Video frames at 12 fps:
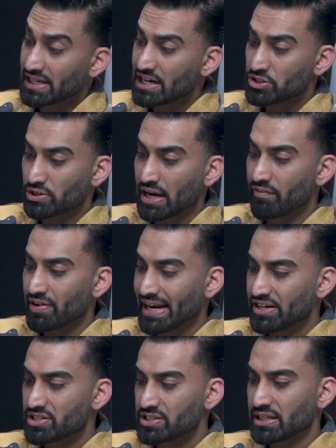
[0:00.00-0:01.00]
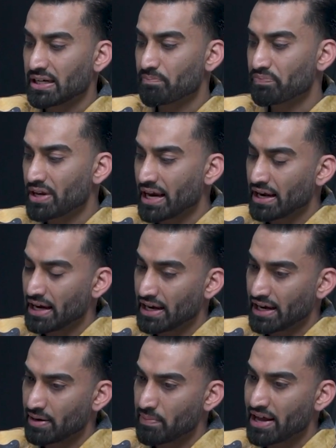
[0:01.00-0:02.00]
Yeah, so you have an agency
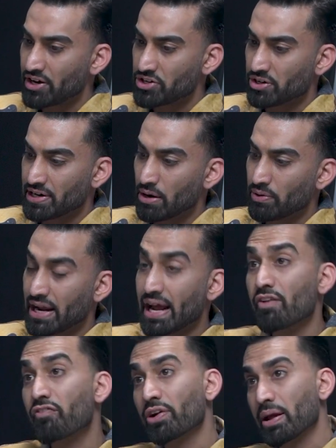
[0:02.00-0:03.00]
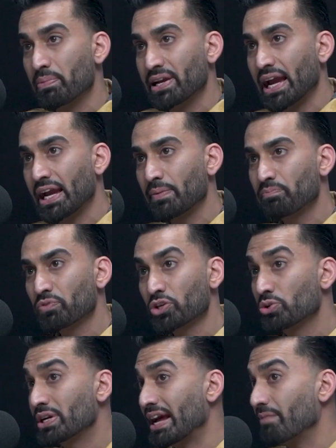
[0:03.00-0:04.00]
and a manager. Now in NFL and NBA,
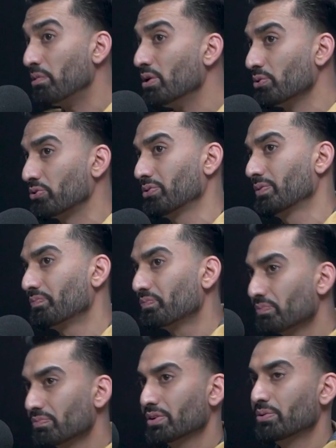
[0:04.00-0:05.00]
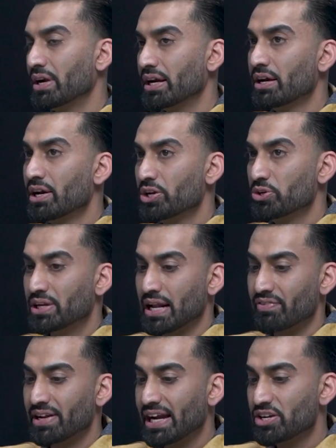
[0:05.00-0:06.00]
you can have both. Yeah. Right? You can
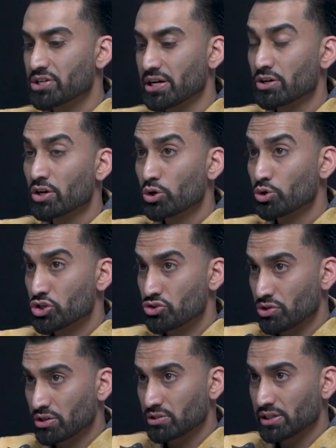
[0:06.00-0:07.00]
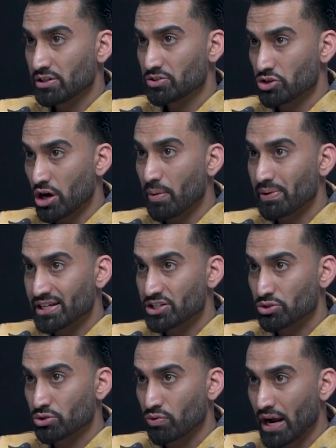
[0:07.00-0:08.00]
have an agent whose strictly job is
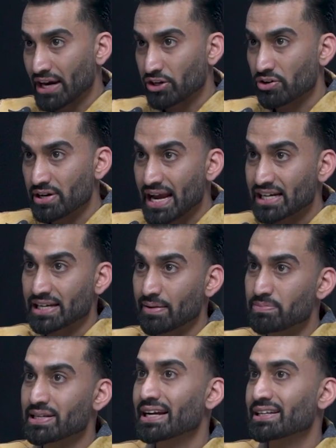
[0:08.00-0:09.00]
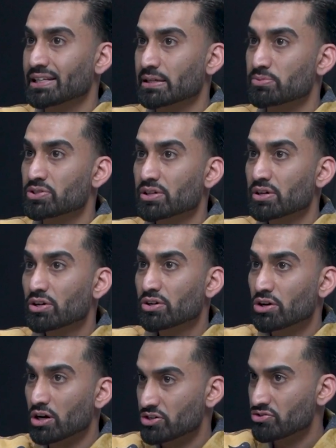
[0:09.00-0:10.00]
to crack your next NBA team's
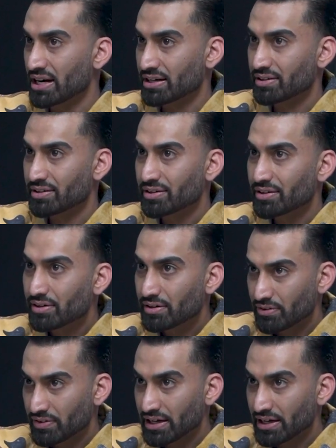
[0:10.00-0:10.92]
contract. Right?